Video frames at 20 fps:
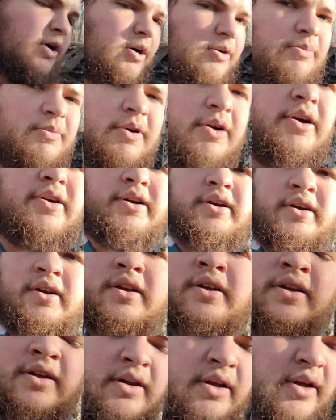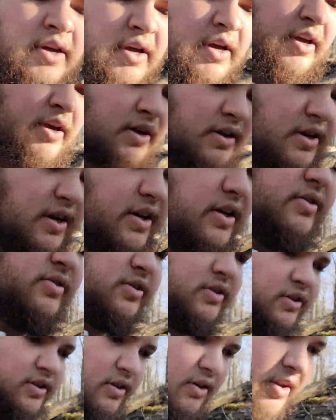mile mark and take
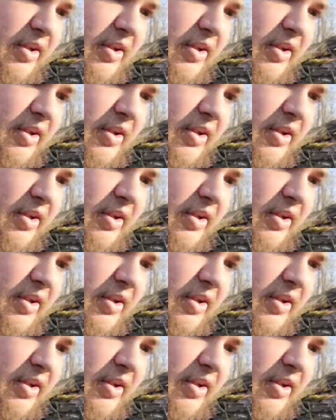us a good